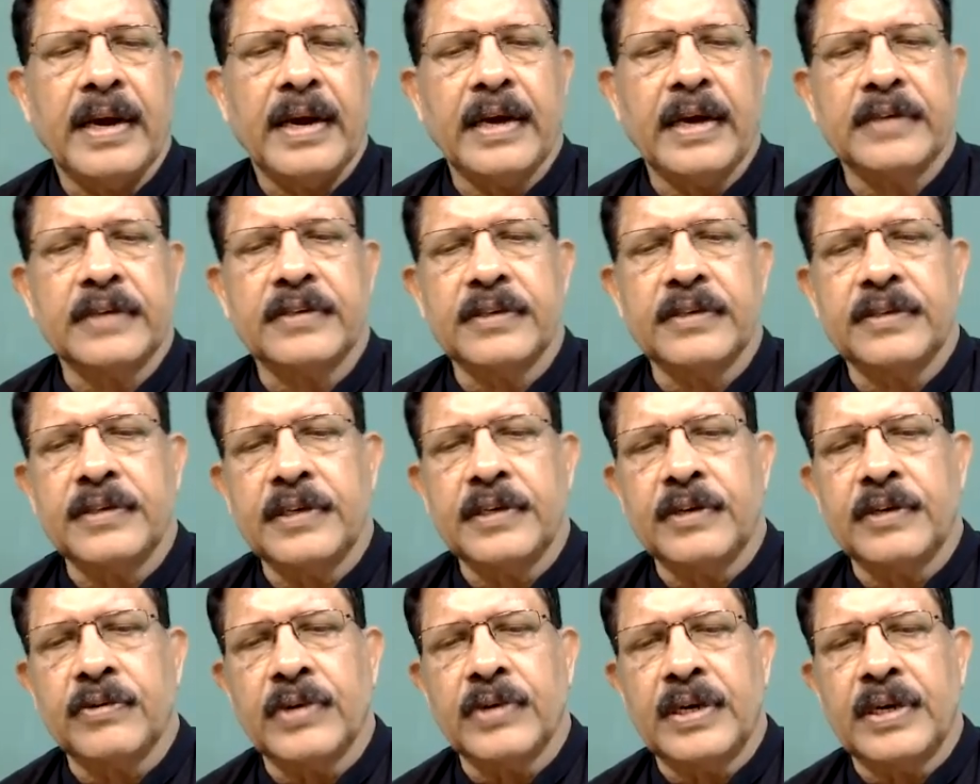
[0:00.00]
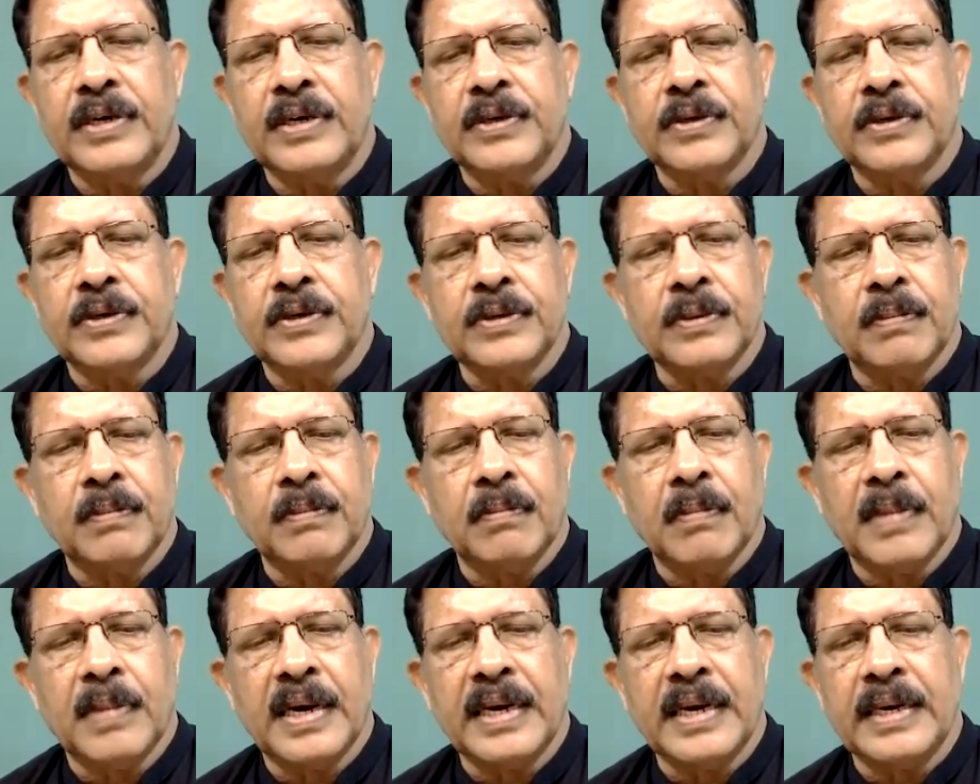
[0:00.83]
x is equal to
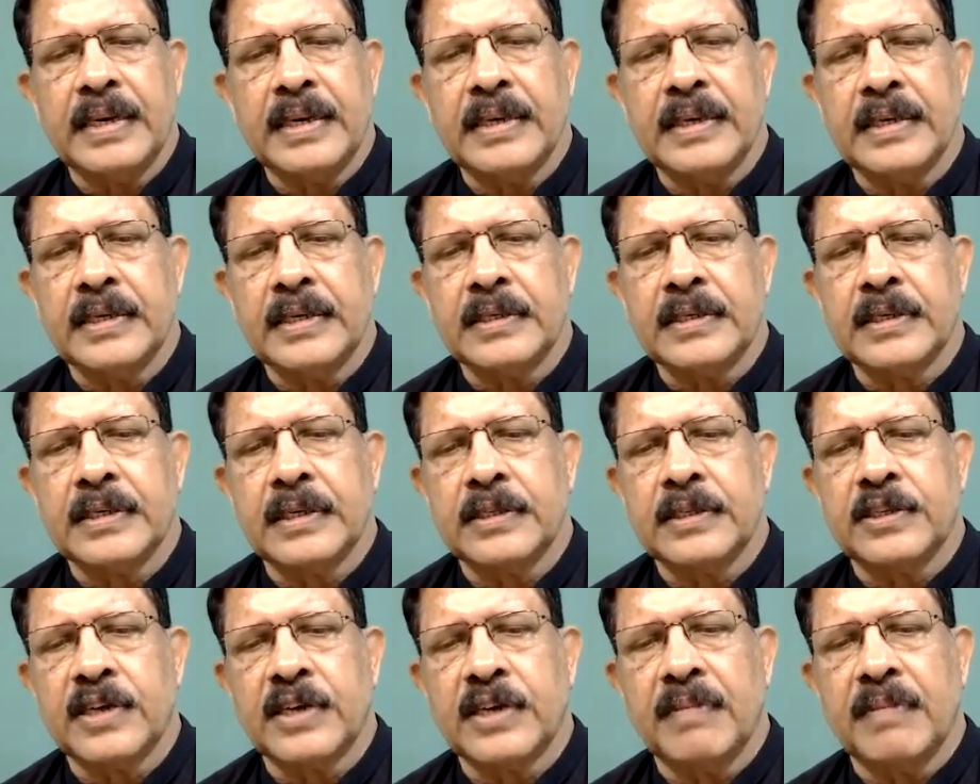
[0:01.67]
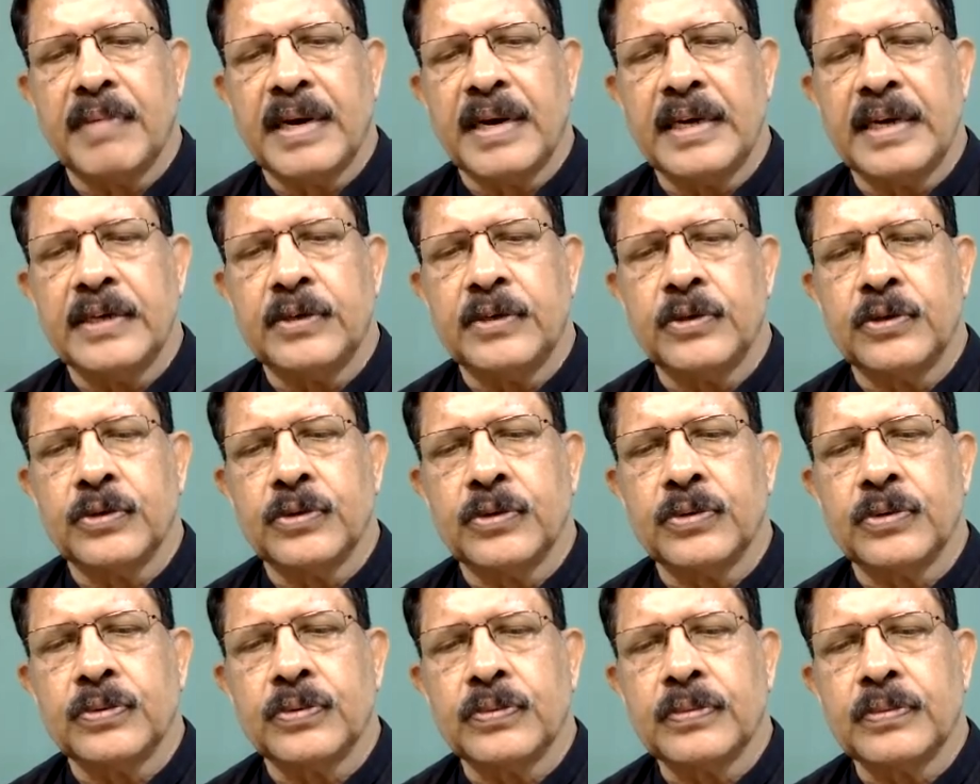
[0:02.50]
minus 3 by
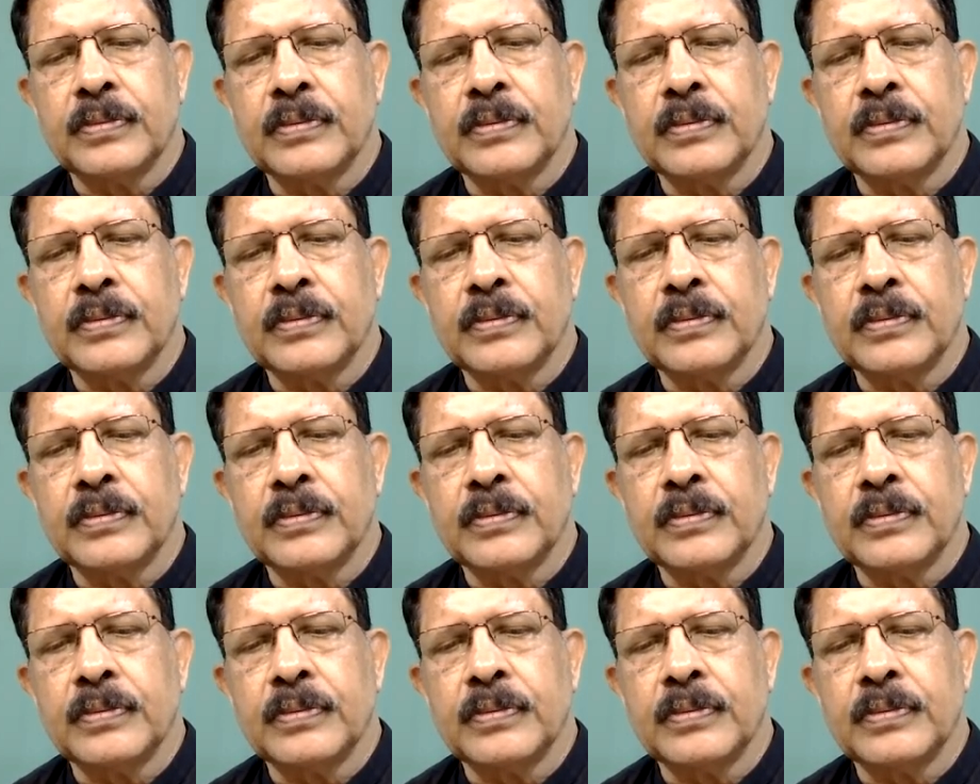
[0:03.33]
2,